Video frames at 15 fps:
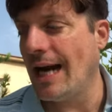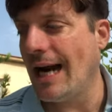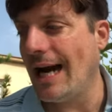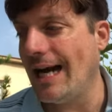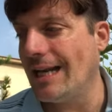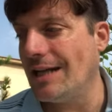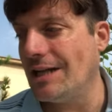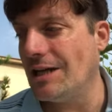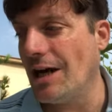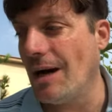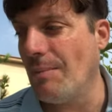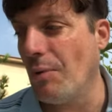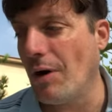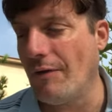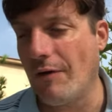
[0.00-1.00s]
And her
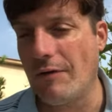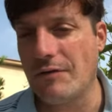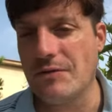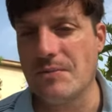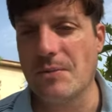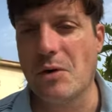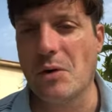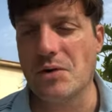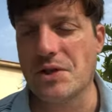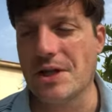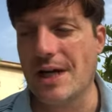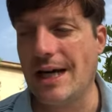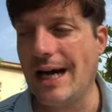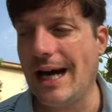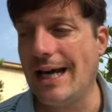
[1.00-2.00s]
boyfriend was from
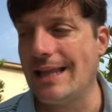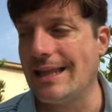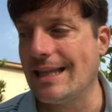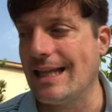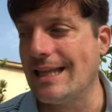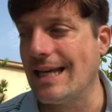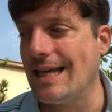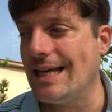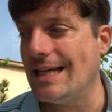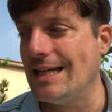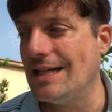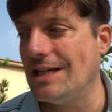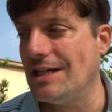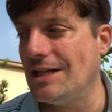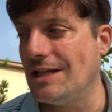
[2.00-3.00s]
Corsica, and
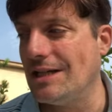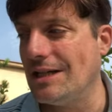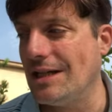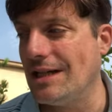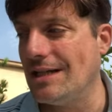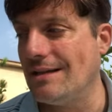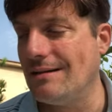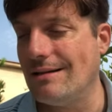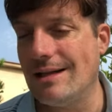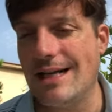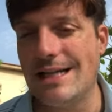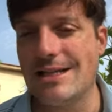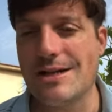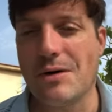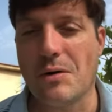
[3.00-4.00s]

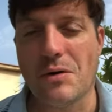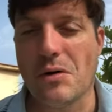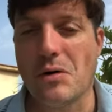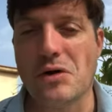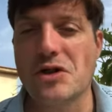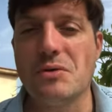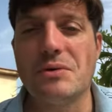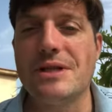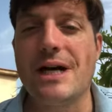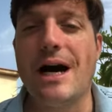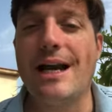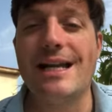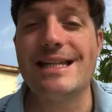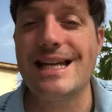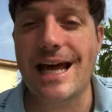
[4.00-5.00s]
his Corsu was
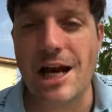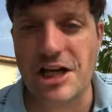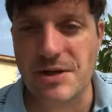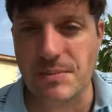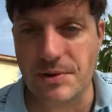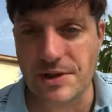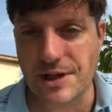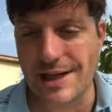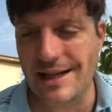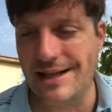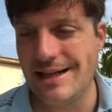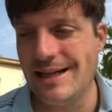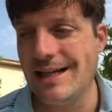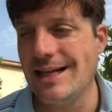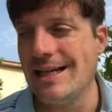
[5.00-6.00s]
unintelligible to her,
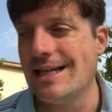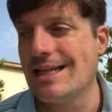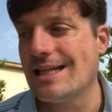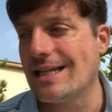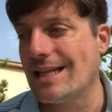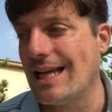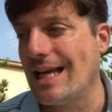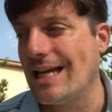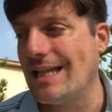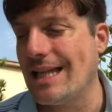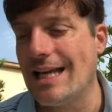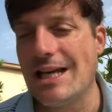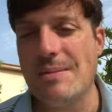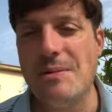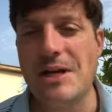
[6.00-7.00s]
so
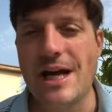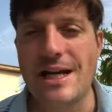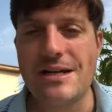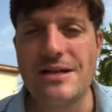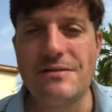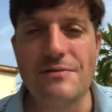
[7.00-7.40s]
they communicated in